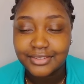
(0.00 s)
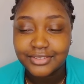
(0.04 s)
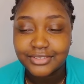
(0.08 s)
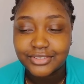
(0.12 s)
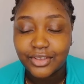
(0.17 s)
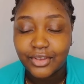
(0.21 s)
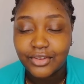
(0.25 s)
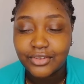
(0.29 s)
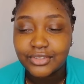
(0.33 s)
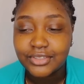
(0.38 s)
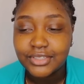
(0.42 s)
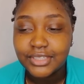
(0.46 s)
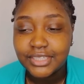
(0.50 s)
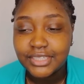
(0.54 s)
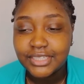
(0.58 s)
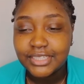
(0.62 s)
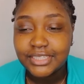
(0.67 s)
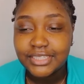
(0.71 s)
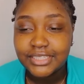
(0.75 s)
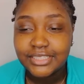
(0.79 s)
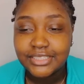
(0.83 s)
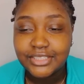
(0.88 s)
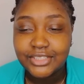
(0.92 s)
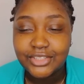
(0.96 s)
so
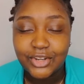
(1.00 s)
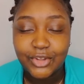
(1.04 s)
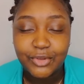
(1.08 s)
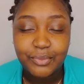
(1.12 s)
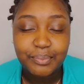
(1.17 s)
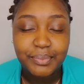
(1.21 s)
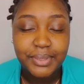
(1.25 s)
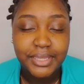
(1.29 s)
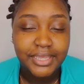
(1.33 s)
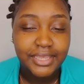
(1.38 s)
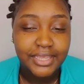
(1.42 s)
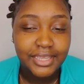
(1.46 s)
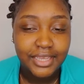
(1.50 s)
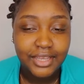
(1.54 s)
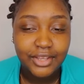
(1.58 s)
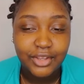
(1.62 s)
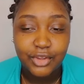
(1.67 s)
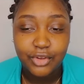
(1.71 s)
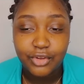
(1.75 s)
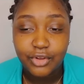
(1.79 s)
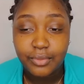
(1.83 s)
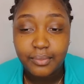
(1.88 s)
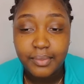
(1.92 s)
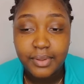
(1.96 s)
you know, being a
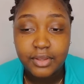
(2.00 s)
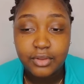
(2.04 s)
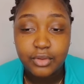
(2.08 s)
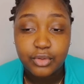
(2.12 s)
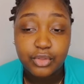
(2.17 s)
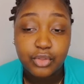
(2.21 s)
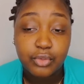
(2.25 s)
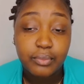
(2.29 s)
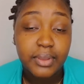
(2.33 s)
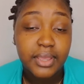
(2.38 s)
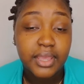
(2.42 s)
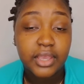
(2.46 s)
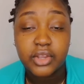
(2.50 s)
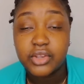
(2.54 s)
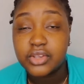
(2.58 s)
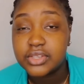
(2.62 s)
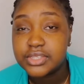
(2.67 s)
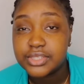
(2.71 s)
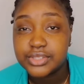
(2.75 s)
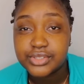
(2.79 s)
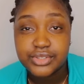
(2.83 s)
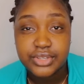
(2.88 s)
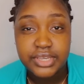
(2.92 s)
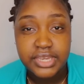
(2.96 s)
girl, although my younger
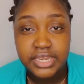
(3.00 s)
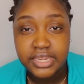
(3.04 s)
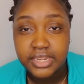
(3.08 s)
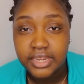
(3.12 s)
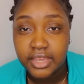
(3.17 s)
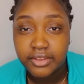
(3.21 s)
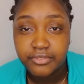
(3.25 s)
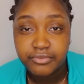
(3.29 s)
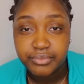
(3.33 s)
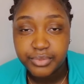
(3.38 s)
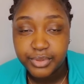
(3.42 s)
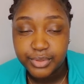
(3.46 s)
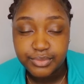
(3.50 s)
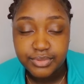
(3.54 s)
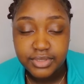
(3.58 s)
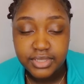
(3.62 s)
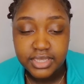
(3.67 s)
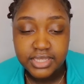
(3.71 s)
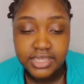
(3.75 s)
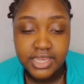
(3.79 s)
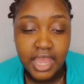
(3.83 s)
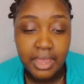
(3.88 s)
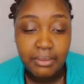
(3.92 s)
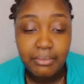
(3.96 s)
sister didn't have boobs at
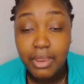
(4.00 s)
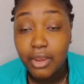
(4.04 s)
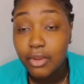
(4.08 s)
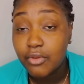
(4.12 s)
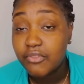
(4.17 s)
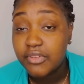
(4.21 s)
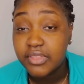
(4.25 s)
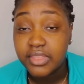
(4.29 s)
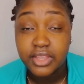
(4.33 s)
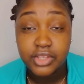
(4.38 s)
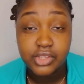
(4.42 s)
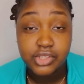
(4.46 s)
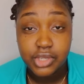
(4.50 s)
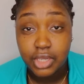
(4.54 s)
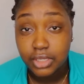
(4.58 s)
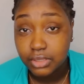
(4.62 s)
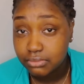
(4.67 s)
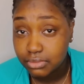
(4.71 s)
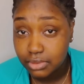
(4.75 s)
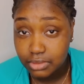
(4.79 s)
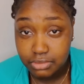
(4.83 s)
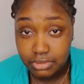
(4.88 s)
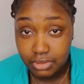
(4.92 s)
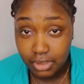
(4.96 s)
the time, I don't even think she
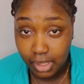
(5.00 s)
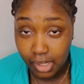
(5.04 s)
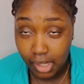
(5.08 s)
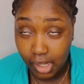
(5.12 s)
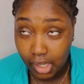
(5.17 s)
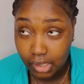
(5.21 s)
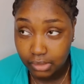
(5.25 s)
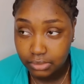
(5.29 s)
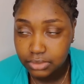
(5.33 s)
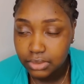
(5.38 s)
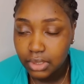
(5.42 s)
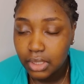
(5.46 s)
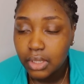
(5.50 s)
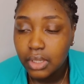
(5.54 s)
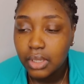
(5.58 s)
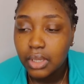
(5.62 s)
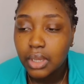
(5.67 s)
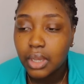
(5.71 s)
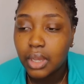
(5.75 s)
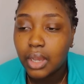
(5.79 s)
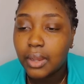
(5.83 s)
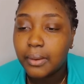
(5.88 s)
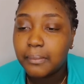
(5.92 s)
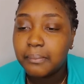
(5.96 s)
had boobs right now,
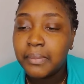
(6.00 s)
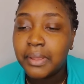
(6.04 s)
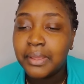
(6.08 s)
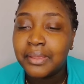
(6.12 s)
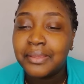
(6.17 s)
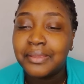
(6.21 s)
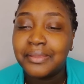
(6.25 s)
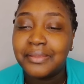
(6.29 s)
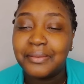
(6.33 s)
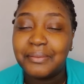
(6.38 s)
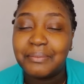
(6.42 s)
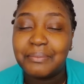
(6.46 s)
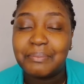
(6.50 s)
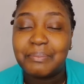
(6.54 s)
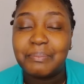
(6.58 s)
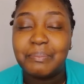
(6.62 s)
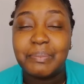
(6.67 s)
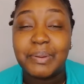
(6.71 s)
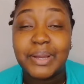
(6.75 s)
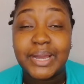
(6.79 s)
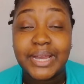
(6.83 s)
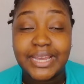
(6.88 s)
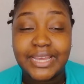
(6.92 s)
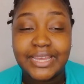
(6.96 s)

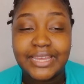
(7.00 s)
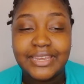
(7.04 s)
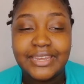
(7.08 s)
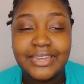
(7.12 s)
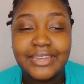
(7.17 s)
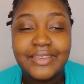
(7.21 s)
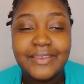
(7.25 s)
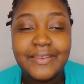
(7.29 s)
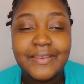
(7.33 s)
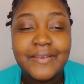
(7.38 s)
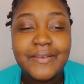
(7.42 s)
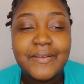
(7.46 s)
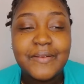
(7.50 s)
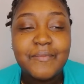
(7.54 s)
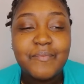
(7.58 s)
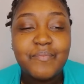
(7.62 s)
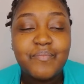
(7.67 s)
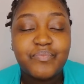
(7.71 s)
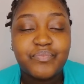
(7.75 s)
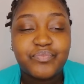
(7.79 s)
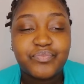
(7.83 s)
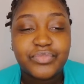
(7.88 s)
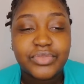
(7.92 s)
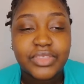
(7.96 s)
but
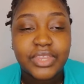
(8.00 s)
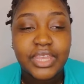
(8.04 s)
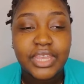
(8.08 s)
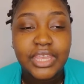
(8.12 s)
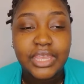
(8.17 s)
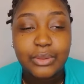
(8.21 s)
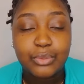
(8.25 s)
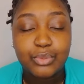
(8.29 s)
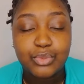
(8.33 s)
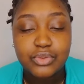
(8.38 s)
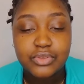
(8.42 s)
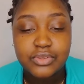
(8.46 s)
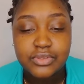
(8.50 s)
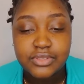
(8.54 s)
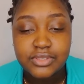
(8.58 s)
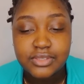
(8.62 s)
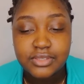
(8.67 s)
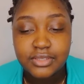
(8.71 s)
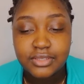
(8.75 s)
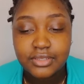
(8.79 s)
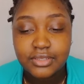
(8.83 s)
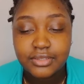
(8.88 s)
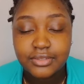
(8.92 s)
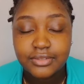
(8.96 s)
it
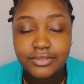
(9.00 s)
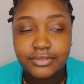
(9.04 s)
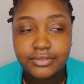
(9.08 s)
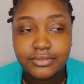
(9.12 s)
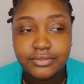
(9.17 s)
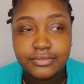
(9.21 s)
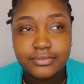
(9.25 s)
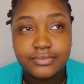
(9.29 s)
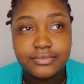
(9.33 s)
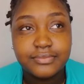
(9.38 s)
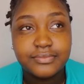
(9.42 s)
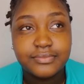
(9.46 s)
was, oh